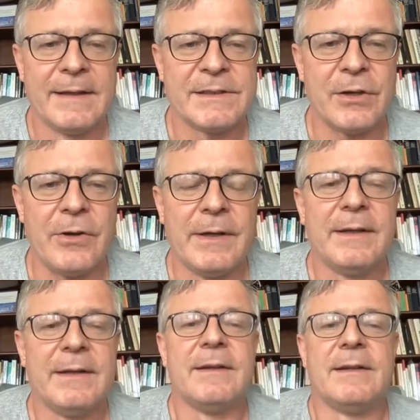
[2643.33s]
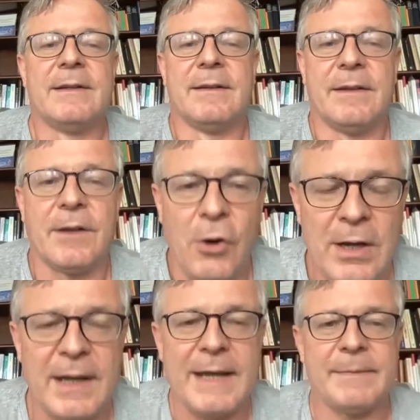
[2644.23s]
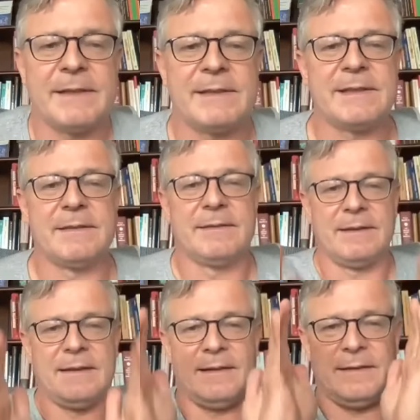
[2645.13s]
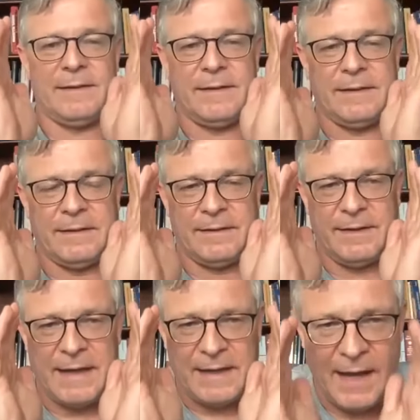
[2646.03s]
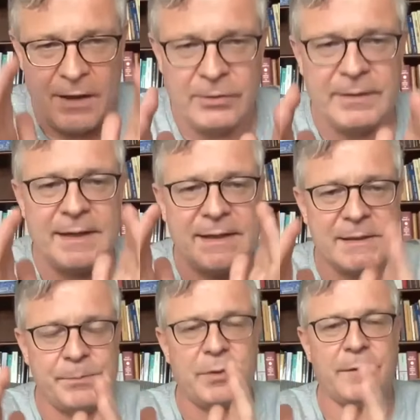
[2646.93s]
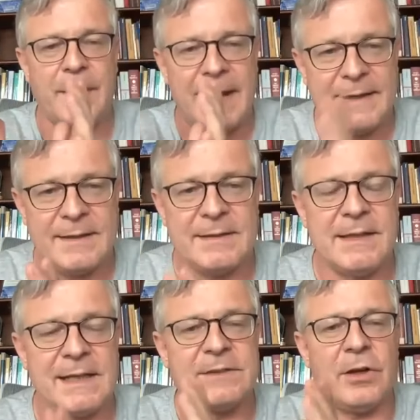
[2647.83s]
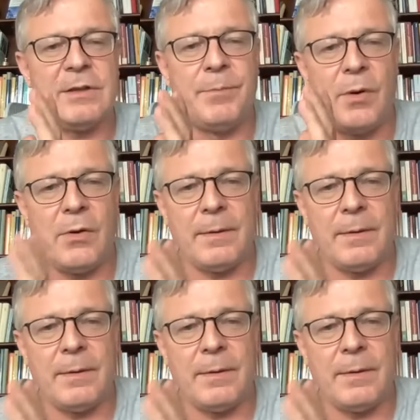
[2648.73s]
So the core claim is the account that is provided does not